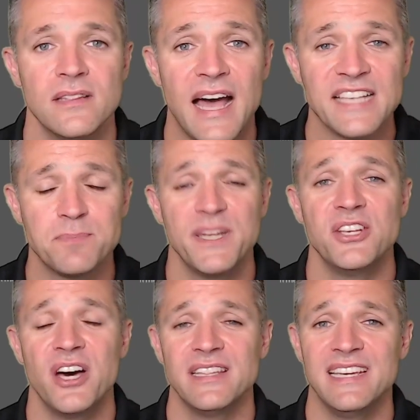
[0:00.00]
Last but
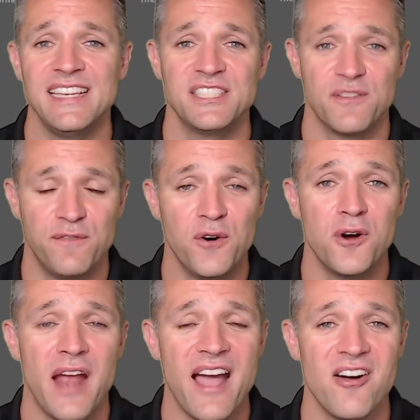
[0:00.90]
not least,
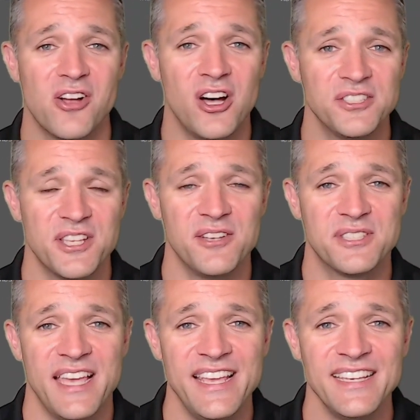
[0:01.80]
for our console
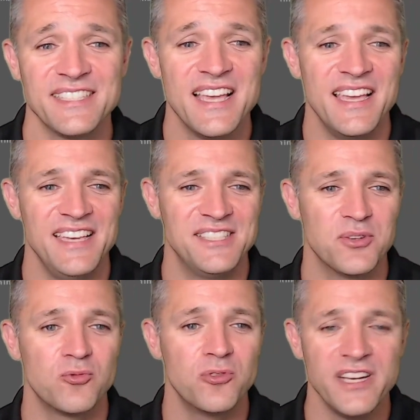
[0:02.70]
settings
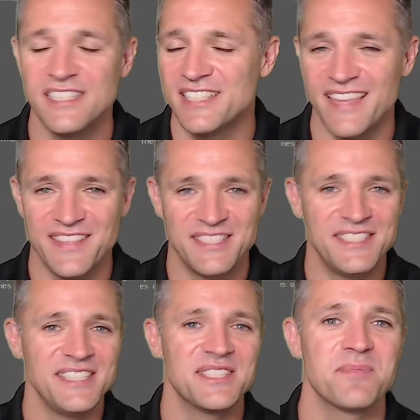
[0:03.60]
is reset the
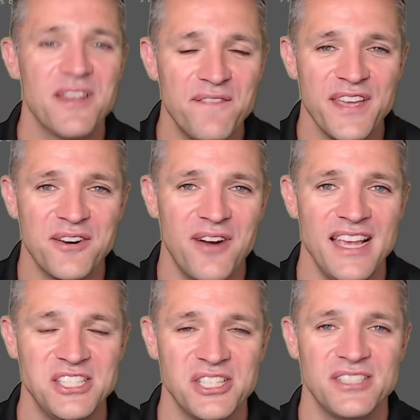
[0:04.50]
system
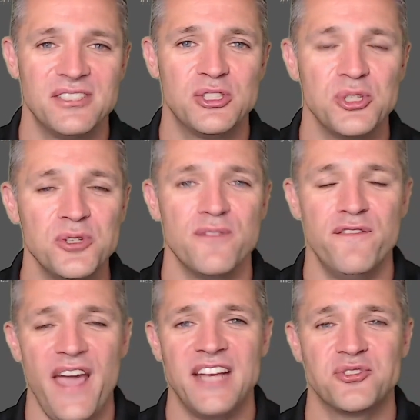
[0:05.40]
configuration to
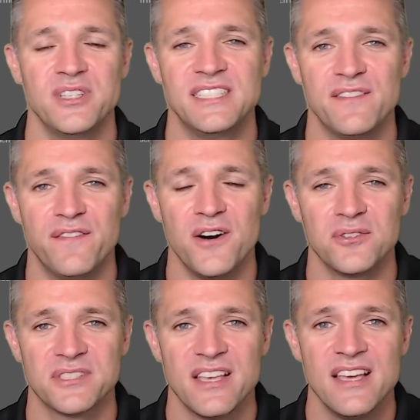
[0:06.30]
factory
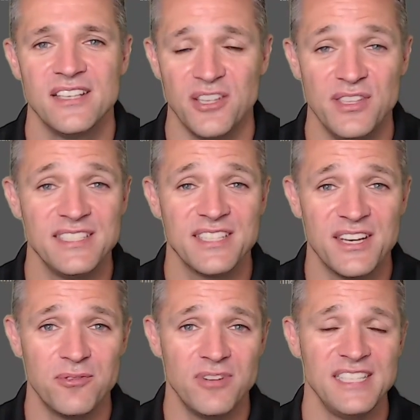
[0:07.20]
defaults. So this is going
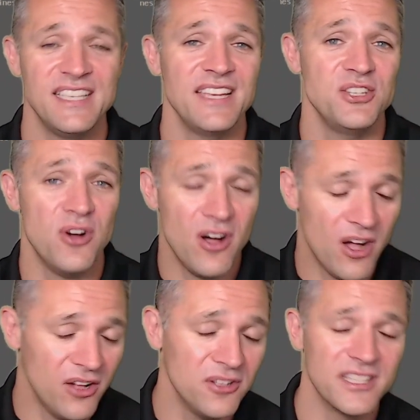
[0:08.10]
to reset your
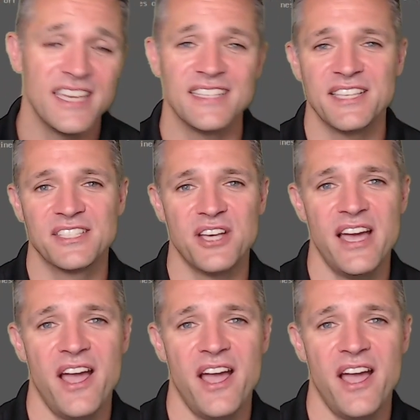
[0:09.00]
whole ESXi